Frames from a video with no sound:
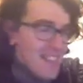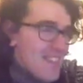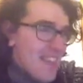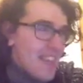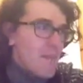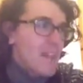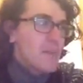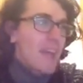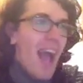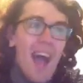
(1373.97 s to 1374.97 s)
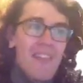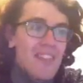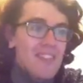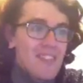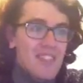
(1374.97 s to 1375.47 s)
Danny, because we had
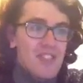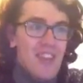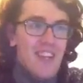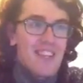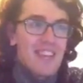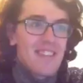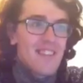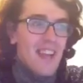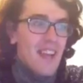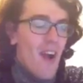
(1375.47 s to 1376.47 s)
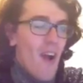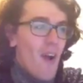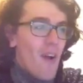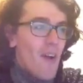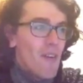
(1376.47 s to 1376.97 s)
this chat yesterday
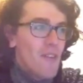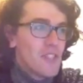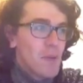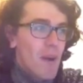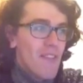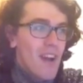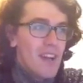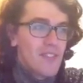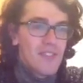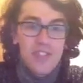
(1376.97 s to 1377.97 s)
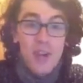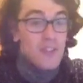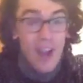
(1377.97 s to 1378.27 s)
of do I rehearse the shows?